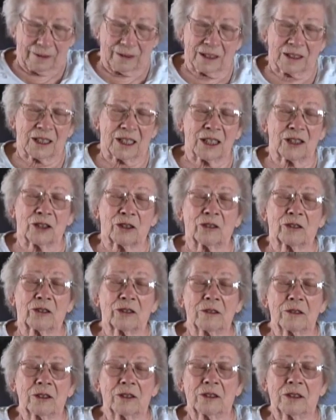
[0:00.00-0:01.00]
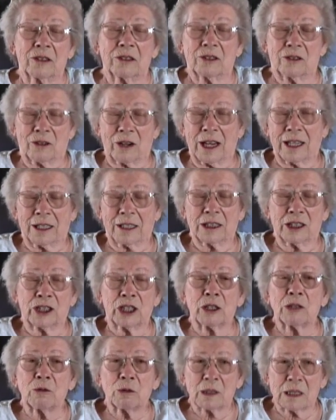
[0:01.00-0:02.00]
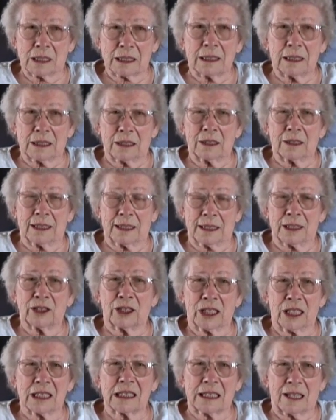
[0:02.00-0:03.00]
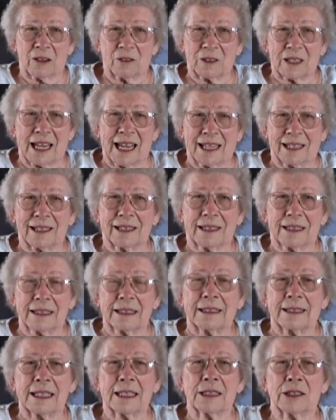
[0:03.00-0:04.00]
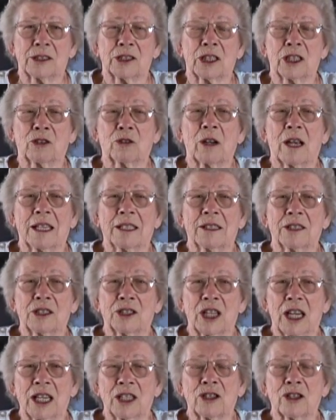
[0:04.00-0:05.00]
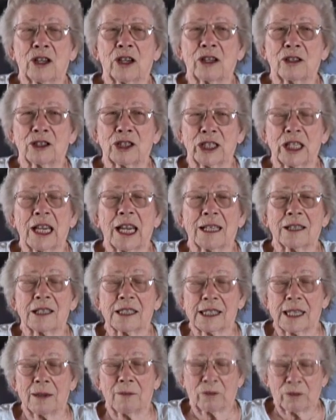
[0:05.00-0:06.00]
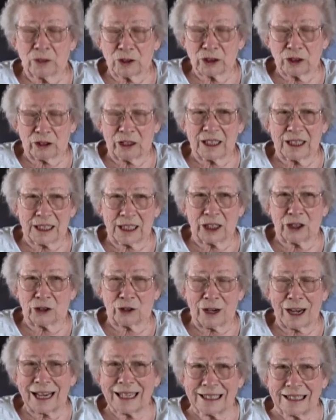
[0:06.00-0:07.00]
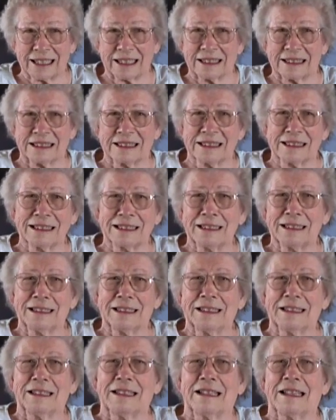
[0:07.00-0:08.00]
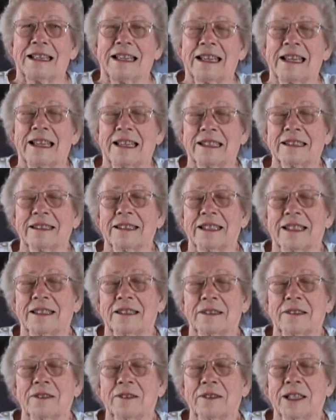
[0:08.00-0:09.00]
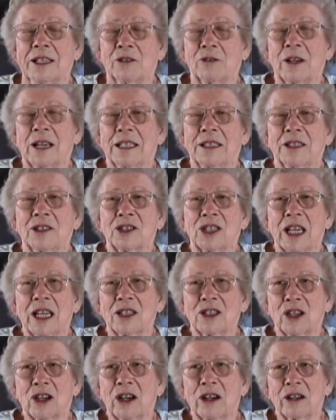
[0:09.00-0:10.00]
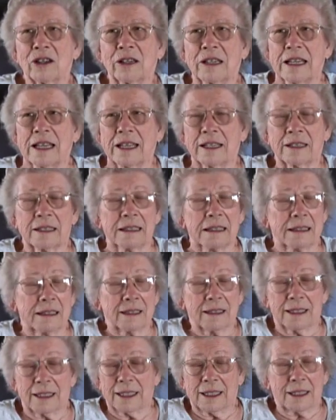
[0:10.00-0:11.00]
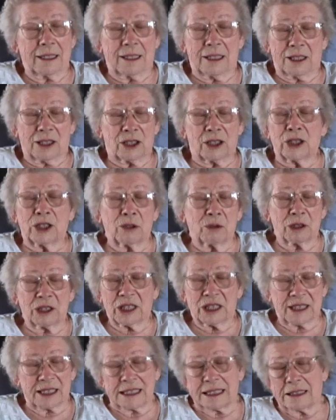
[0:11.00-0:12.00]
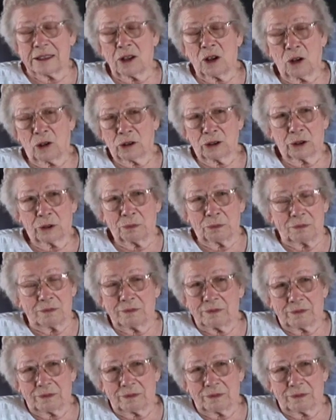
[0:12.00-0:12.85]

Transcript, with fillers: the teacher tried. She was she is left-handed, and she tried to change her. She had the same first grade teacher I did, and uh, they tried to change her, and she would just sit and hold her